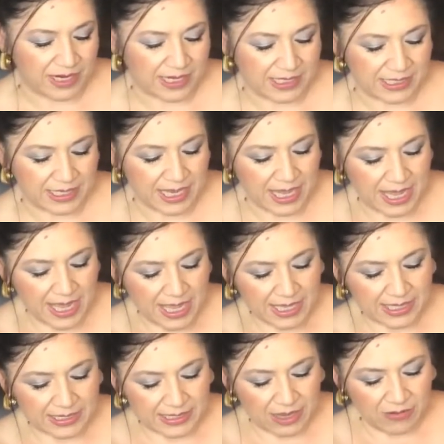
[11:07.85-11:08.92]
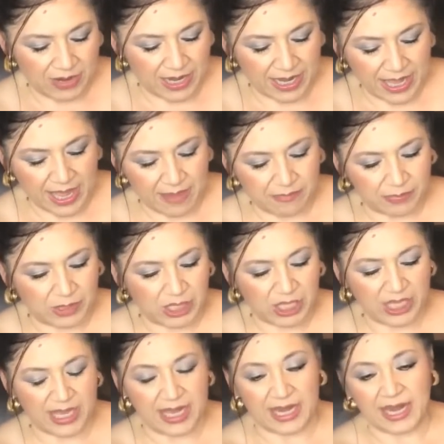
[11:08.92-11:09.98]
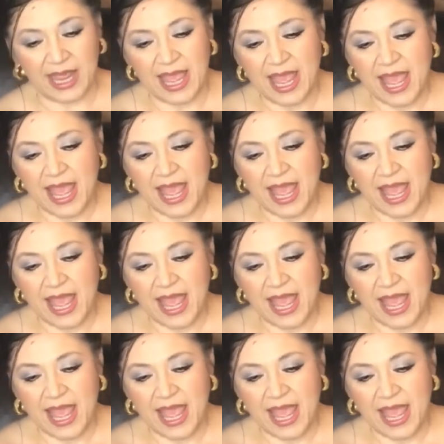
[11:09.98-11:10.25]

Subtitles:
it, because I would have kept looking.